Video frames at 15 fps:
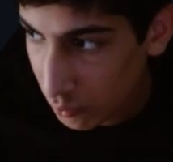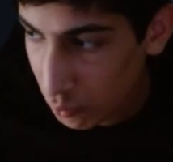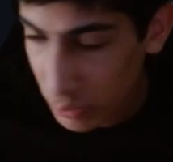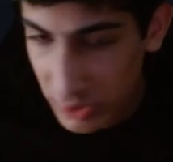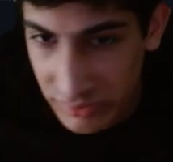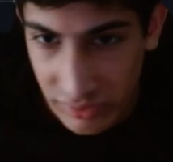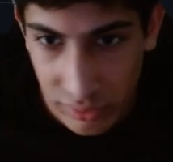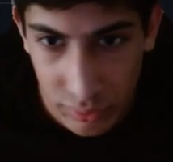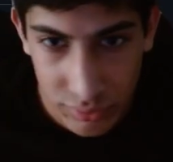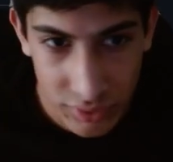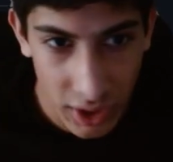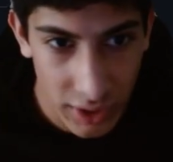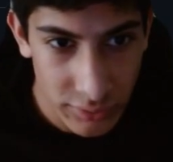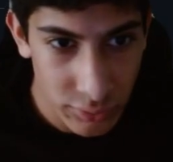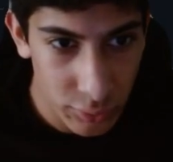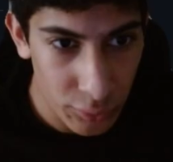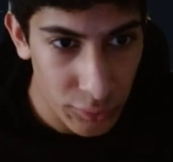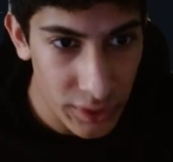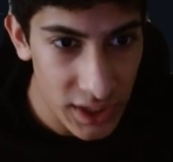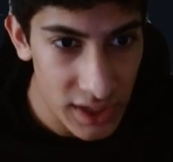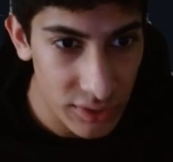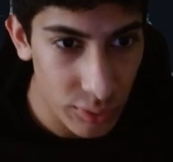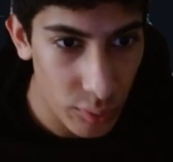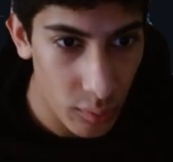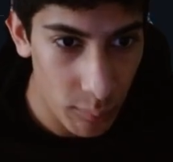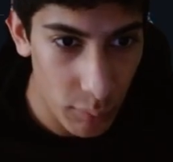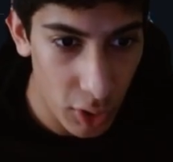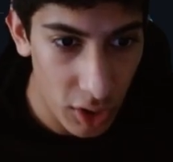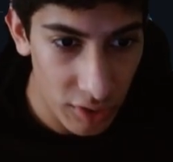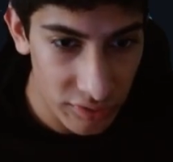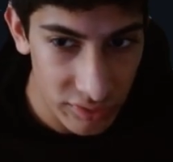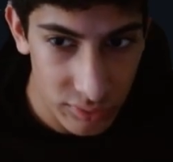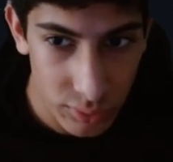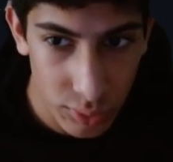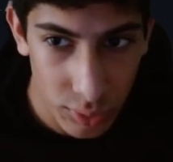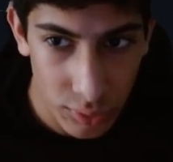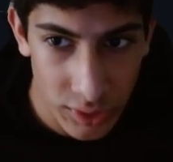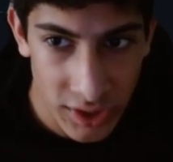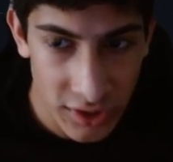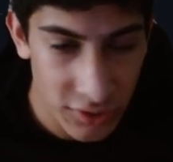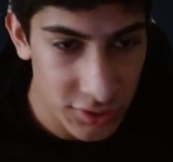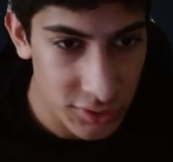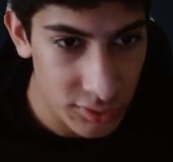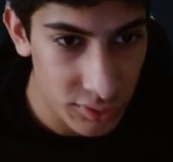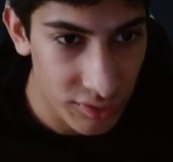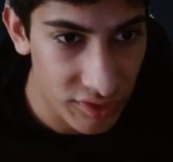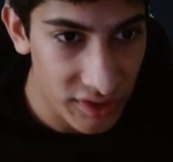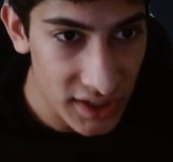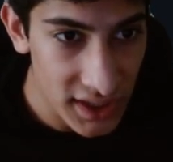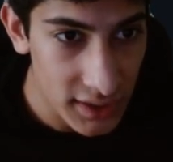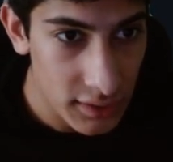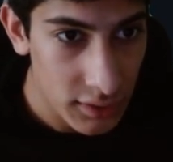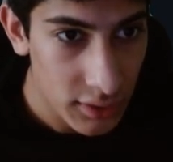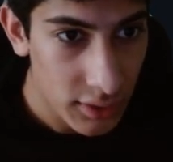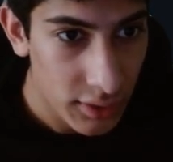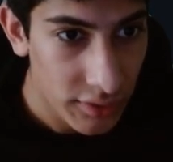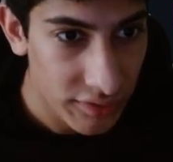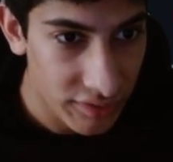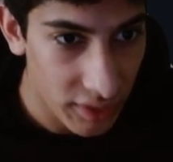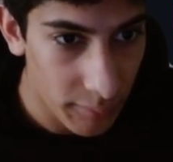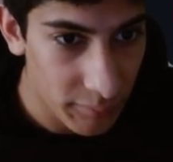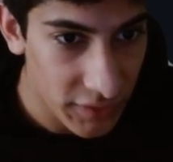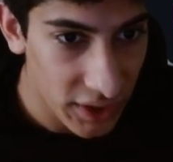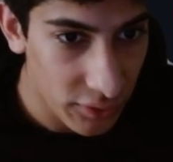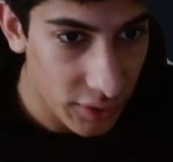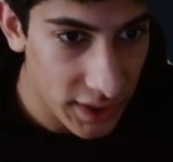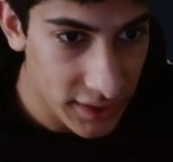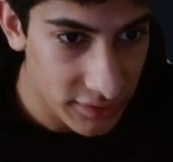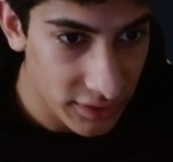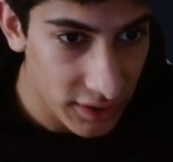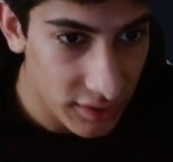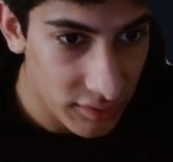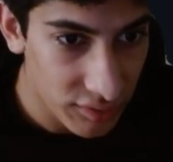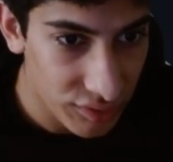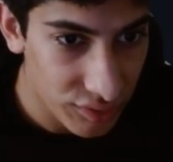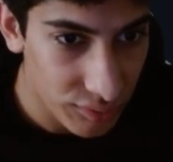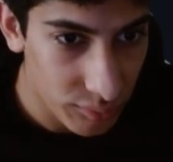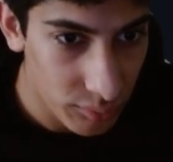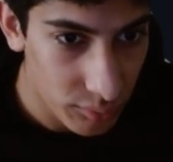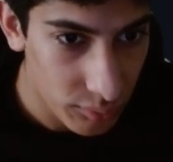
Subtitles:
Once you're done creating the repository, you should see something like this,